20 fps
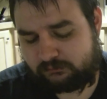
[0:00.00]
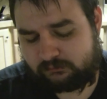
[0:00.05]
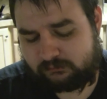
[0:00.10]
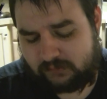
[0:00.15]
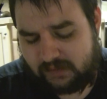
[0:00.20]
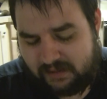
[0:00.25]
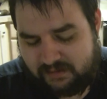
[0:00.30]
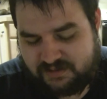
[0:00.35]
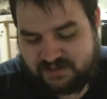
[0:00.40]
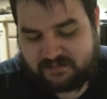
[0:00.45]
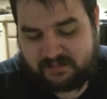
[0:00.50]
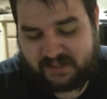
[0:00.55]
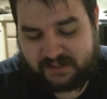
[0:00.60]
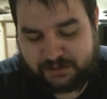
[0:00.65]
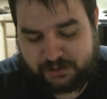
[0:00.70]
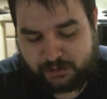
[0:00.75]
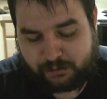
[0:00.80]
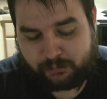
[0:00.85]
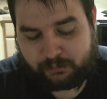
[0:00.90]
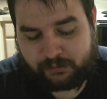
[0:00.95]
That was a bad
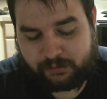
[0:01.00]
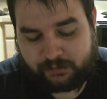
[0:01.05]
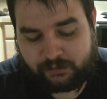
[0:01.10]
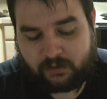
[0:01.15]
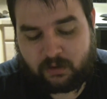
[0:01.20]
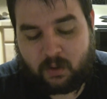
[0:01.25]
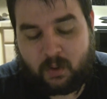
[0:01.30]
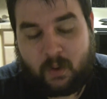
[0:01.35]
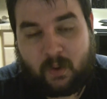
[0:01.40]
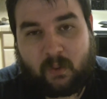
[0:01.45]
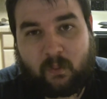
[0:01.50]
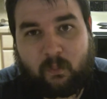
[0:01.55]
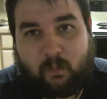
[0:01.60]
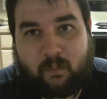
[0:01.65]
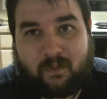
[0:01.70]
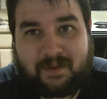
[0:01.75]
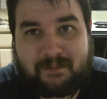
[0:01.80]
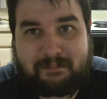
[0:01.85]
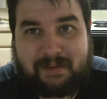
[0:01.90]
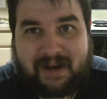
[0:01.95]
joke.
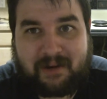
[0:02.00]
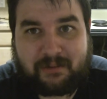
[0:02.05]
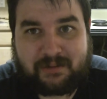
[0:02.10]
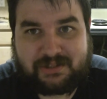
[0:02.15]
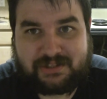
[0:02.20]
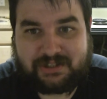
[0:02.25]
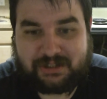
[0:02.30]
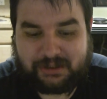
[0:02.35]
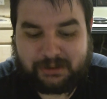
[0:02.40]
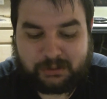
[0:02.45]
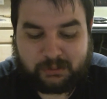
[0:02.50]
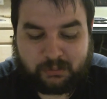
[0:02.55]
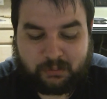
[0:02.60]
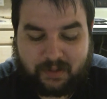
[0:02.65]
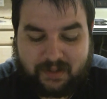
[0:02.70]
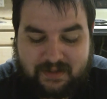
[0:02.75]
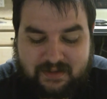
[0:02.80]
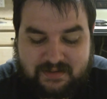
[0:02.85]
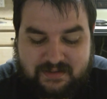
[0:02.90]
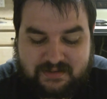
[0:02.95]
Warren Power Stone
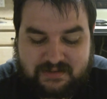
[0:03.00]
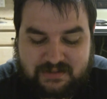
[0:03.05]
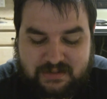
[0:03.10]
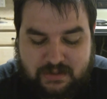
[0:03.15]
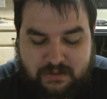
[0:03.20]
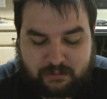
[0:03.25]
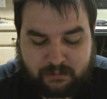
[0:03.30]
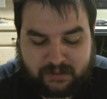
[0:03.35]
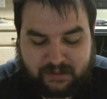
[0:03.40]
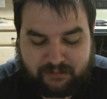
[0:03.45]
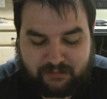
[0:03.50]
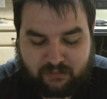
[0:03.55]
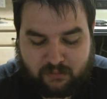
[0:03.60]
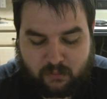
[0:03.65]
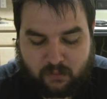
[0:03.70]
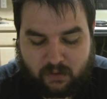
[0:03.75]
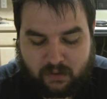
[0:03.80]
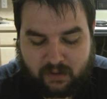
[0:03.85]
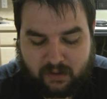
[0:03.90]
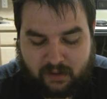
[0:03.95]
is 3
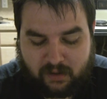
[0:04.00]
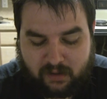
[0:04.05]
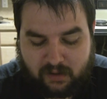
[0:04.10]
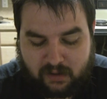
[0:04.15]
for an